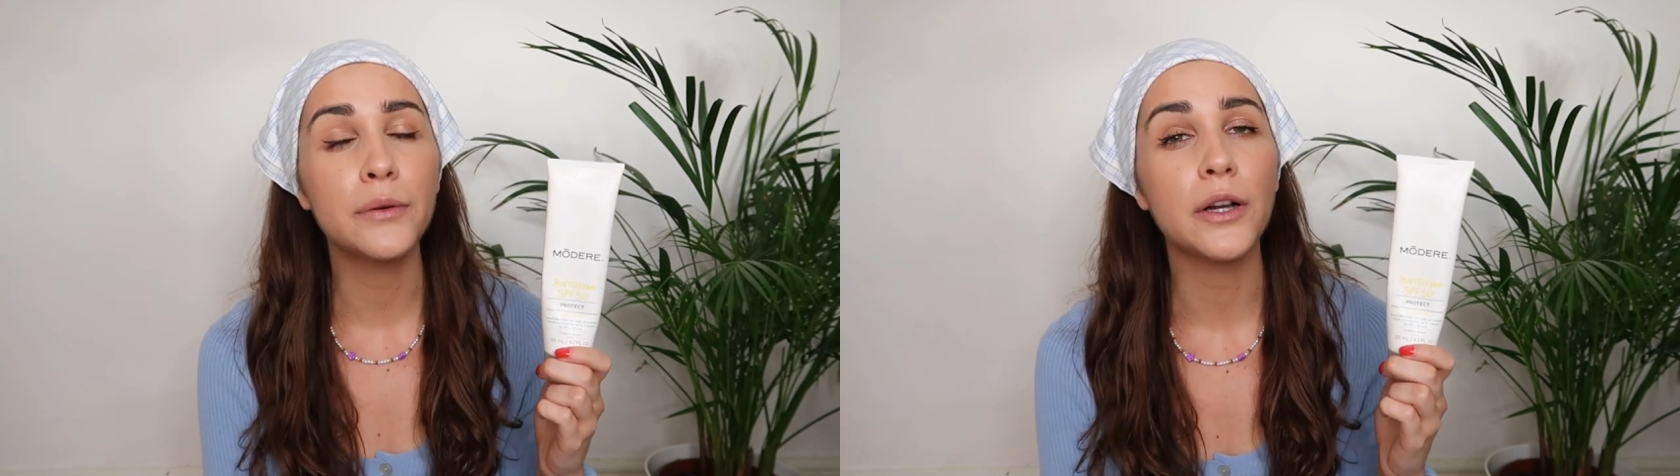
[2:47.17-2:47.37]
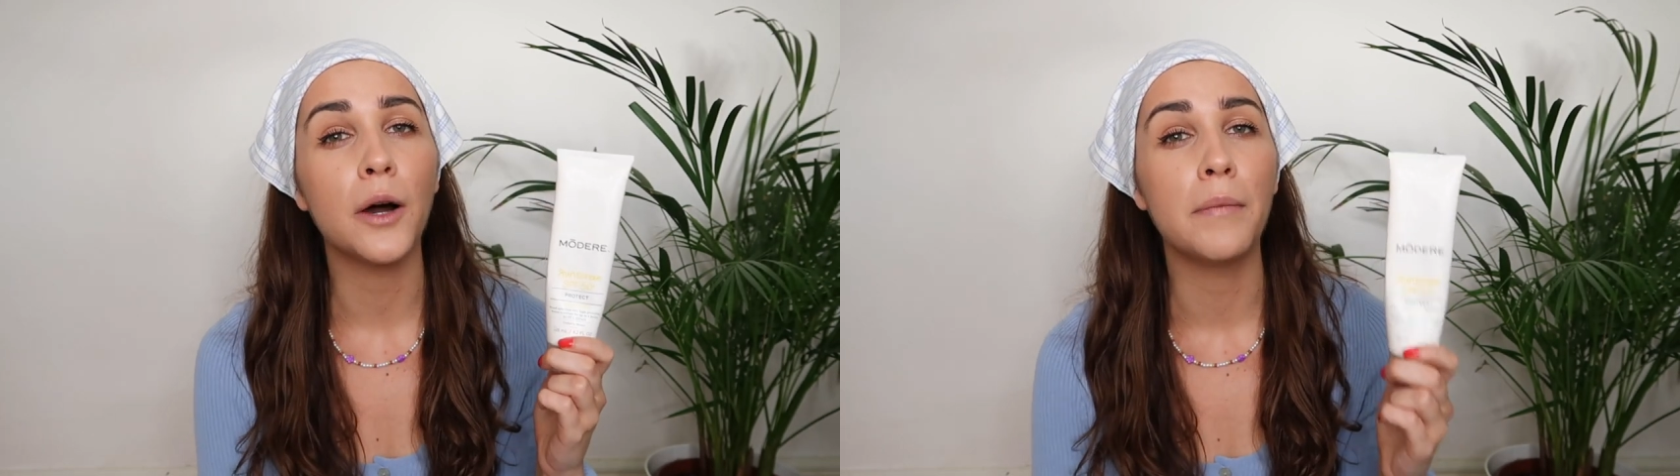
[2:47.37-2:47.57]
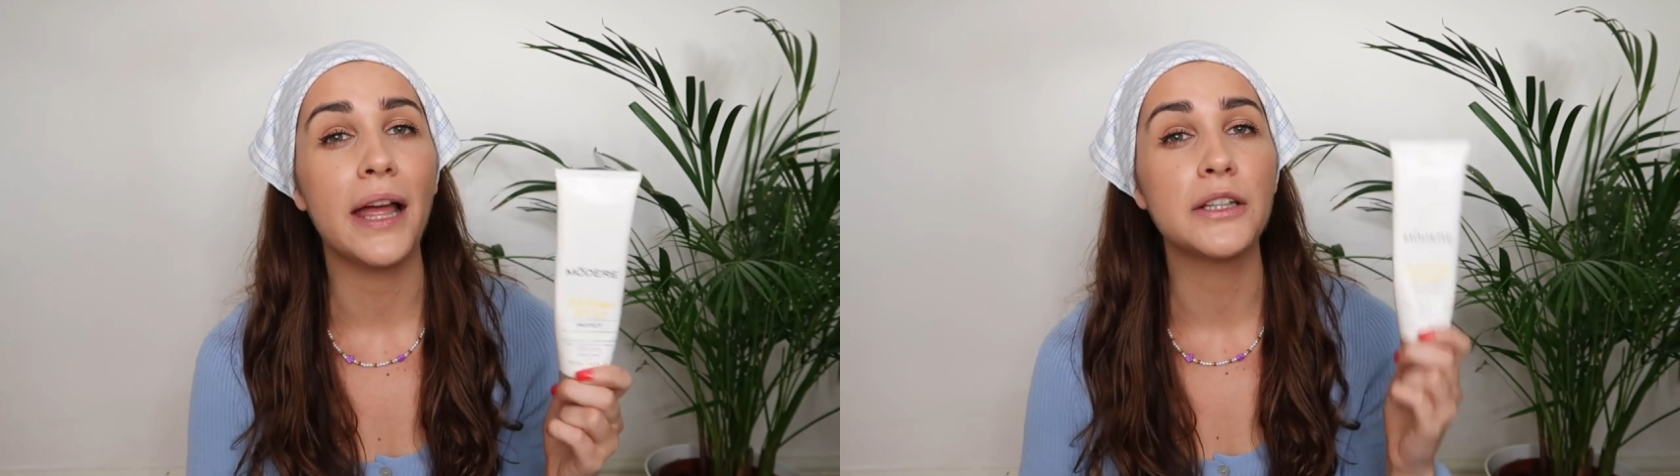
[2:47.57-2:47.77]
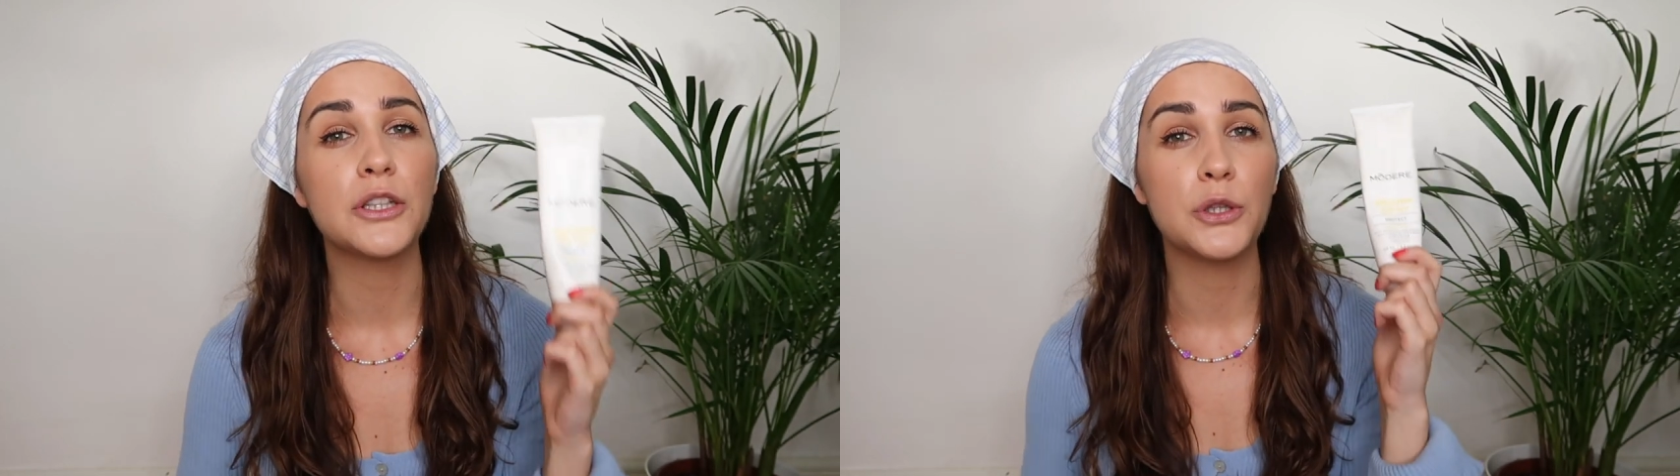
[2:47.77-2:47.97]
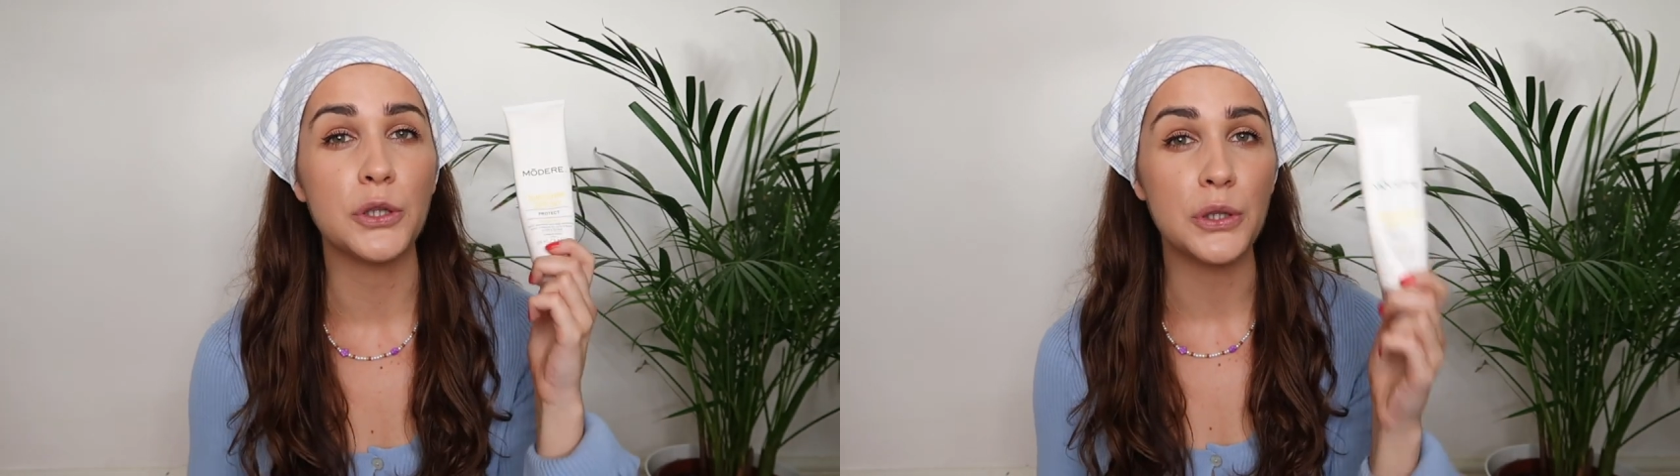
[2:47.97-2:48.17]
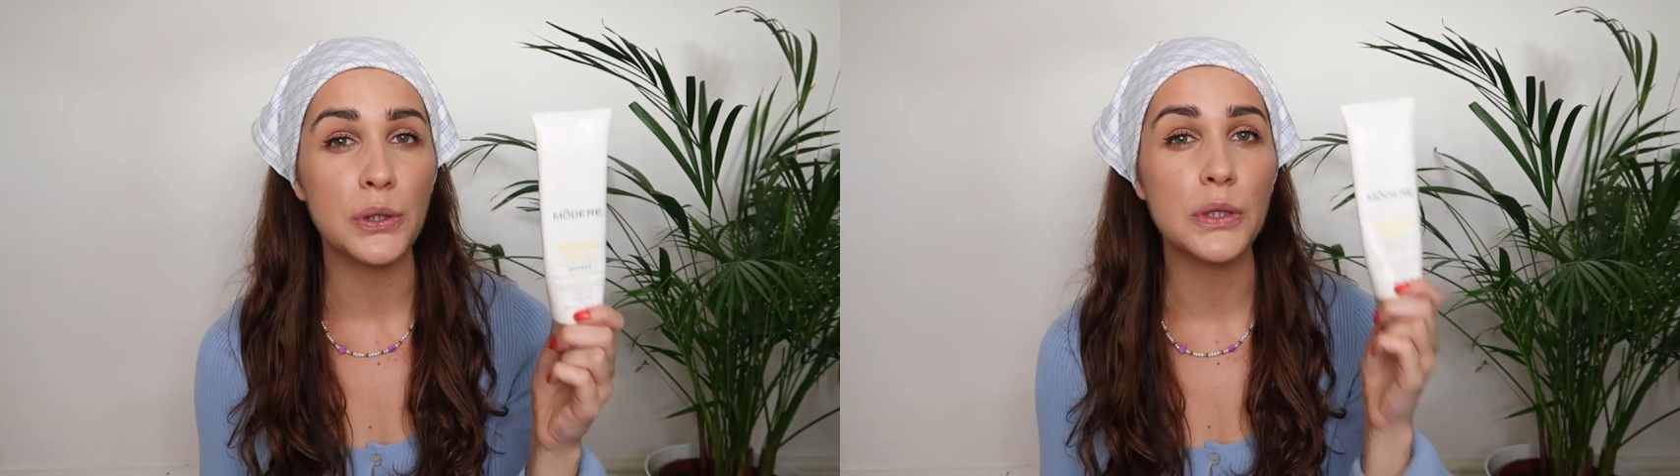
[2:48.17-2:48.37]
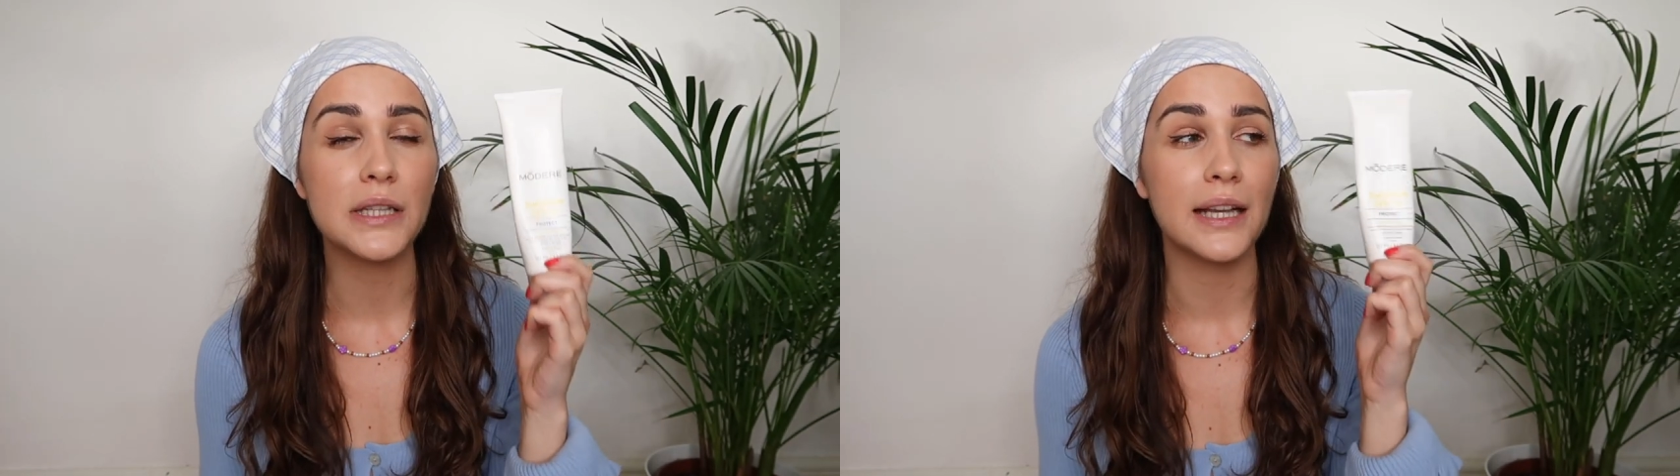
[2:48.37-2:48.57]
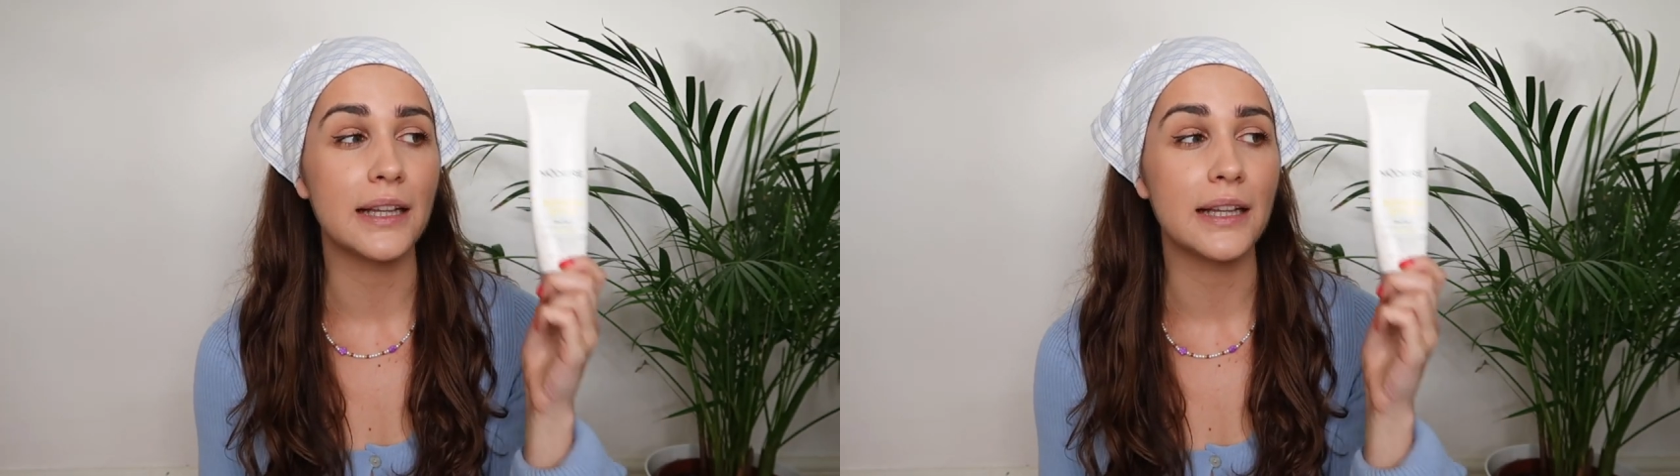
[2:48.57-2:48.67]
recommend to use